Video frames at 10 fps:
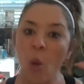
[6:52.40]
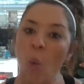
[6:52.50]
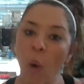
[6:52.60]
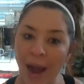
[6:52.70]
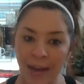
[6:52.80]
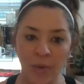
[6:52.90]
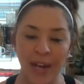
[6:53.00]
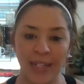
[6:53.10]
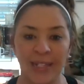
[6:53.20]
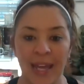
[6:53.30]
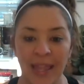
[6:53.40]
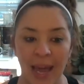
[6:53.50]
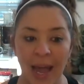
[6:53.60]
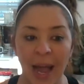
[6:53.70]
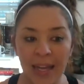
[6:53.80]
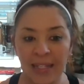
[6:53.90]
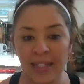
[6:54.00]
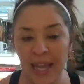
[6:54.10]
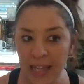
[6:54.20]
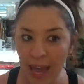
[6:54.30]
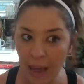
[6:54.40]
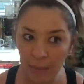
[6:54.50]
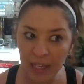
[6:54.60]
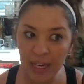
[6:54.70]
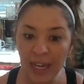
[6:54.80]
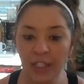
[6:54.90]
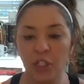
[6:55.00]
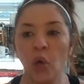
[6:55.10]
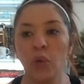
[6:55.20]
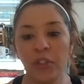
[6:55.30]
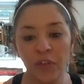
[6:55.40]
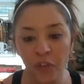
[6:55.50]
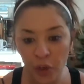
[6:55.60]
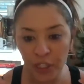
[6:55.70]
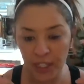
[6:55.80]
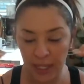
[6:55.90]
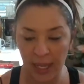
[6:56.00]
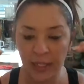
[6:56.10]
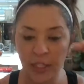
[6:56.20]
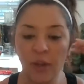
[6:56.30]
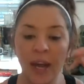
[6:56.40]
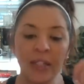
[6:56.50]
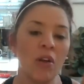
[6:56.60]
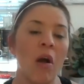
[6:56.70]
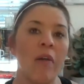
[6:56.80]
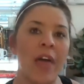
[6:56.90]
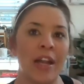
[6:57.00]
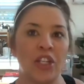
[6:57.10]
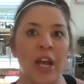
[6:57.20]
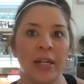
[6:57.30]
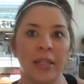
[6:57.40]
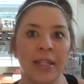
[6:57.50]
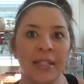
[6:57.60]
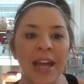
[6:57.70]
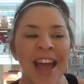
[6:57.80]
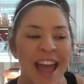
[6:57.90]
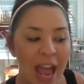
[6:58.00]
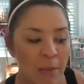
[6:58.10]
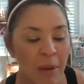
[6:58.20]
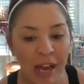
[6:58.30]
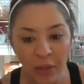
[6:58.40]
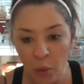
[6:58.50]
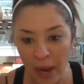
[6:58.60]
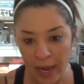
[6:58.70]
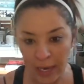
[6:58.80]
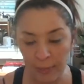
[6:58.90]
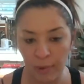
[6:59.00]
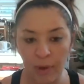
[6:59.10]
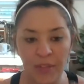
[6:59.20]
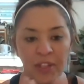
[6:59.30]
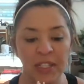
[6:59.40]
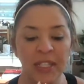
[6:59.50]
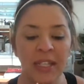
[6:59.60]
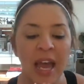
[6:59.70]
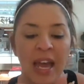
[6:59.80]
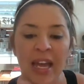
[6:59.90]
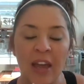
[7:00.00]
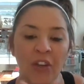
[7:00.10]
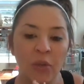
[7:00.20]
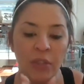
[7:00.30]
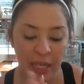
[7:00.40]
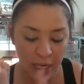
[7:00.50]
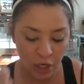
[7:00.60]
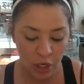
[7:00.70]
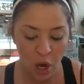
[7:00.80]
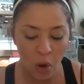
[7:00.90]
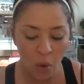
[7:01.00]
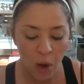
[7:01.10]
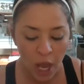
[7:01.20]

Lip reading: Why do I say that? I say that because those first things, you guys, on that checklist, and by the way, in parentheses, if you didn't know,